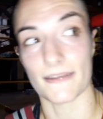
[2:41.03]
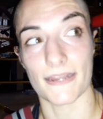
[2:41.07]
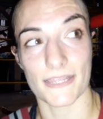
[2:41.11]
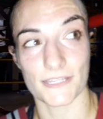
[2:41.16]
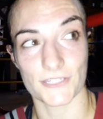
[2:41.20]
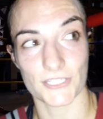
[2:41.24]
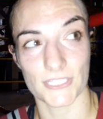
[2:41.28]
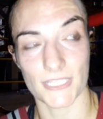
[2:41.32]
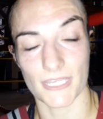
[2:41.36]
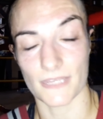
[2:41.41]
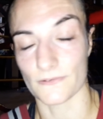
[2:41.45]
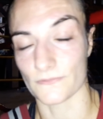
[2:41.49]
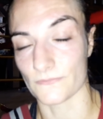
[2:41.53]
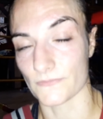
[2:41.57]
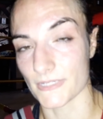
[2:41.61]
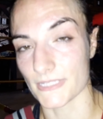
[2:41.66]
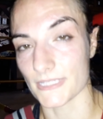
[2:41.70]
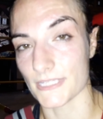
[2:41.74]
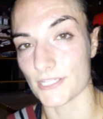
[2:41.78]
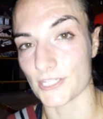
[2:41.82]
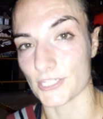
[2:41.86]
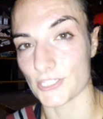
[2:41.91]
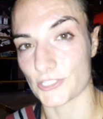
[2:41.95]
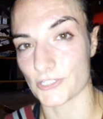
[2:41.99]
I actually had a
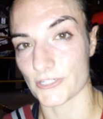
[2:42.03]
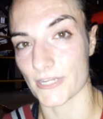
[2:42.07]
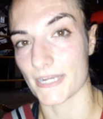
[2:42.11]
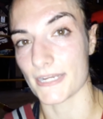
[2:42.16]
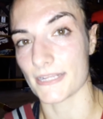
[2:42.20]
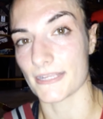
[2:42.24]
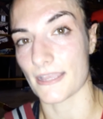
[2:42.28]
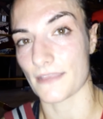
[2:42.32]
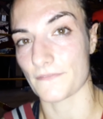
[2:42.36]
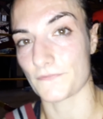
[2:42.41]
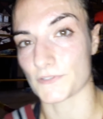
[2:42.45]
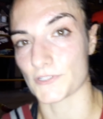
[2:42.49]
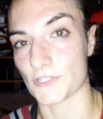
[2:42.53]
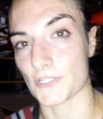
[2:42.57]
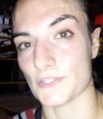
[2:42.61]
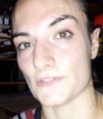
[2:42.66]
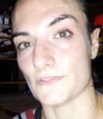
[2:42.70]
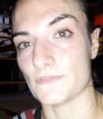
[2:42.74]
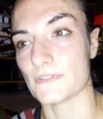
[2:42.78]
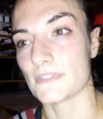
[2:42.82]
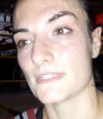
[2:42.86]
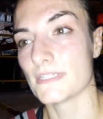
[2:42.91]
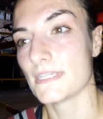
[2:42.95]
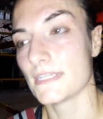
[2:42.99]
really good training
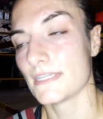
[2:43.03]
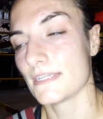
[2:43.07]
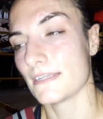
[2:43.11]
afternoon.